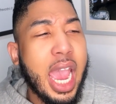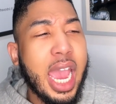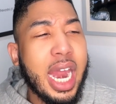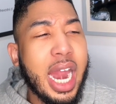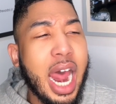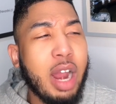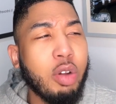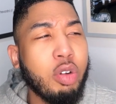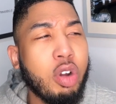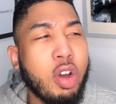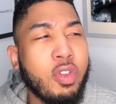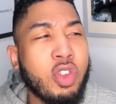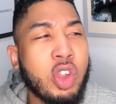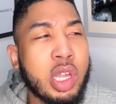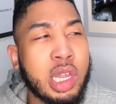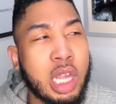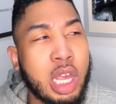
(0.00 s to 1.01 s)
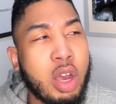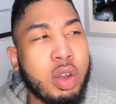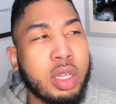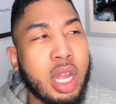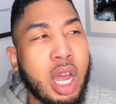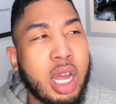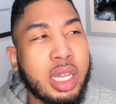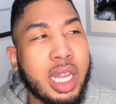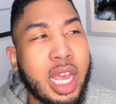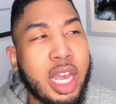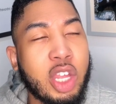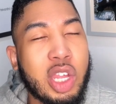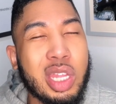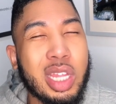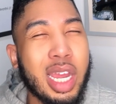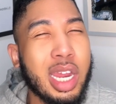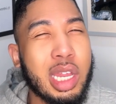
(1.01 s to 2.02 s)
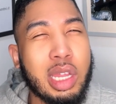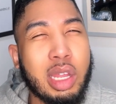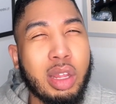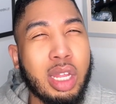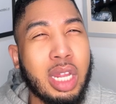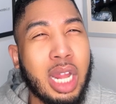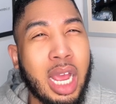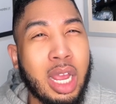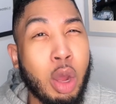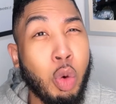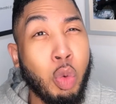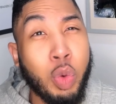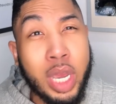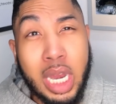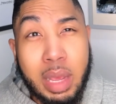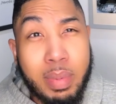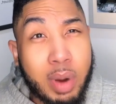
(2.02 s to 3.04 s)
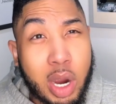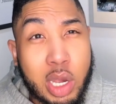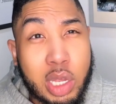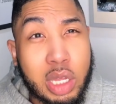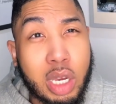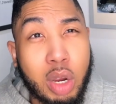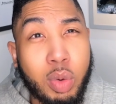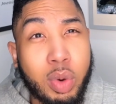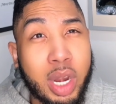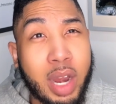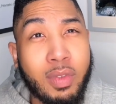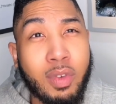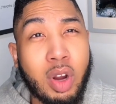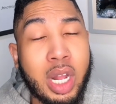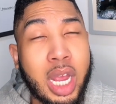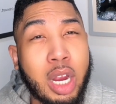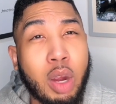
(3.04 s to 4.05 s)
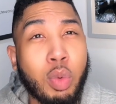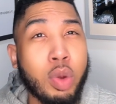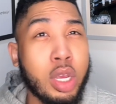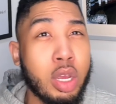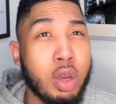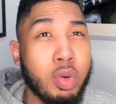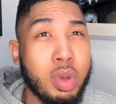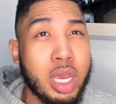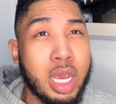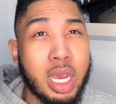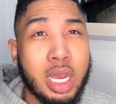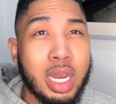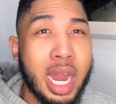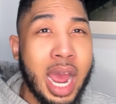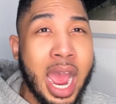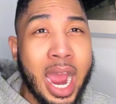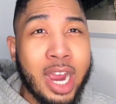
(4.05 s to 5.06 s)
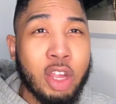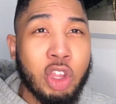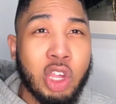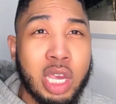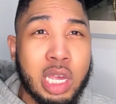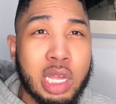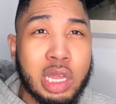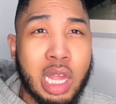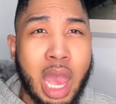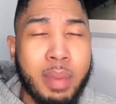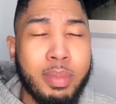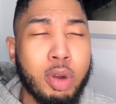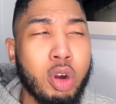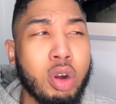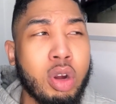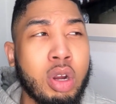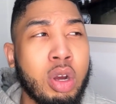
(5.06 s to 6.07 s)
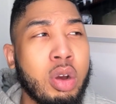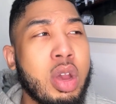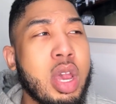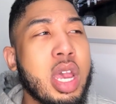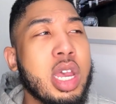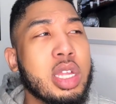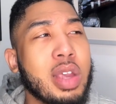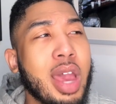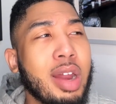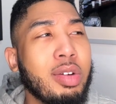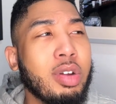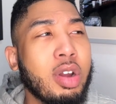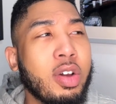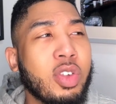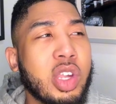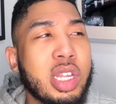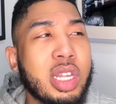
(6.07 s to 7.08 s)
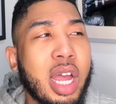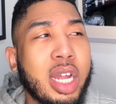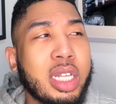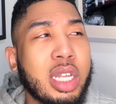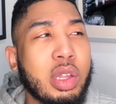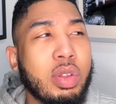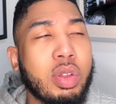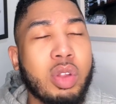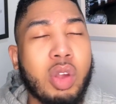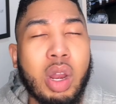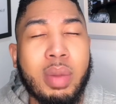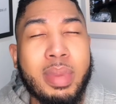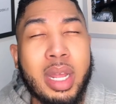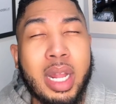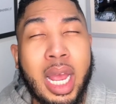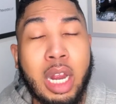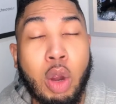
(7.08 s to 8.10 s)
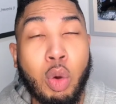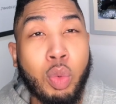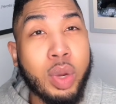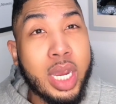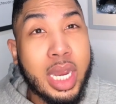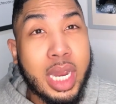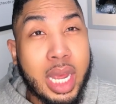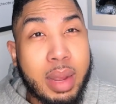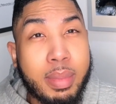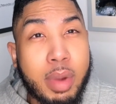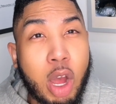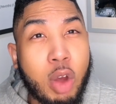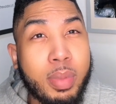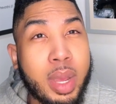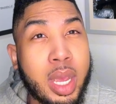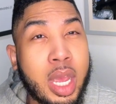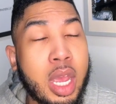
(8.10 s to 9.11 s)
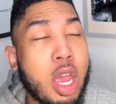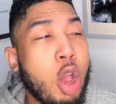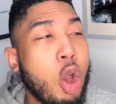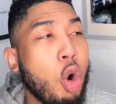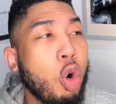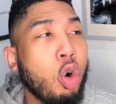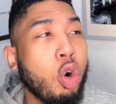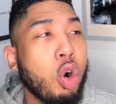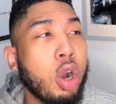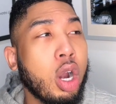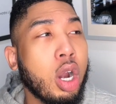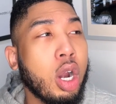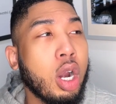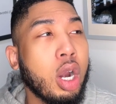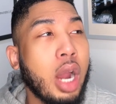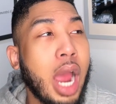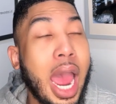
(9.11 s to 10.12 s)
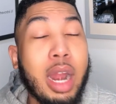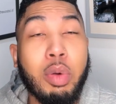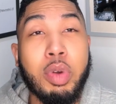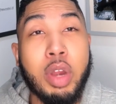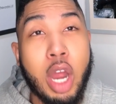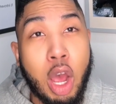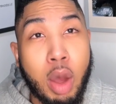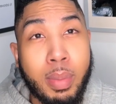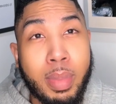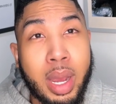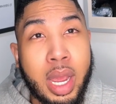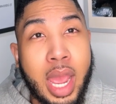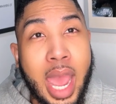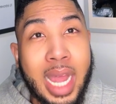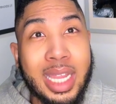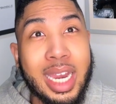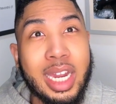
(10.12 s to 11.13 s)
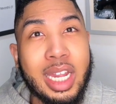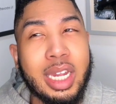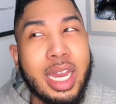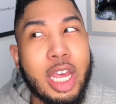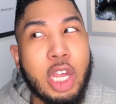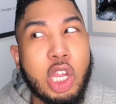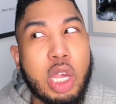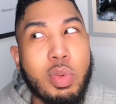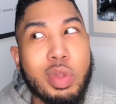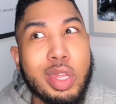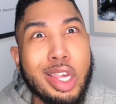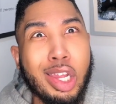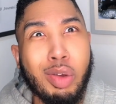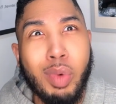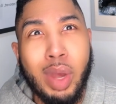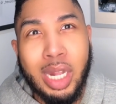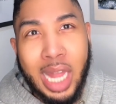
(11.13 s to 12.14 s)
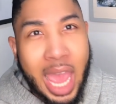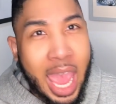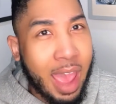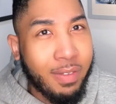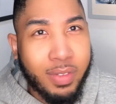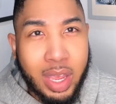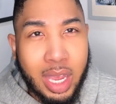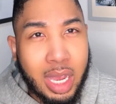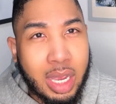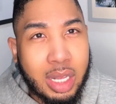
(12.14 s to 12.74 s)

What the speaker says: And I don't know if Giselle thought that she's not necessarily like a witty person or whatever, or like a reunion hijinks type of girl. So I don't know if she thought this was going to be like a reading moment, or I don't know. But at the end of the day, she was the only one laughing.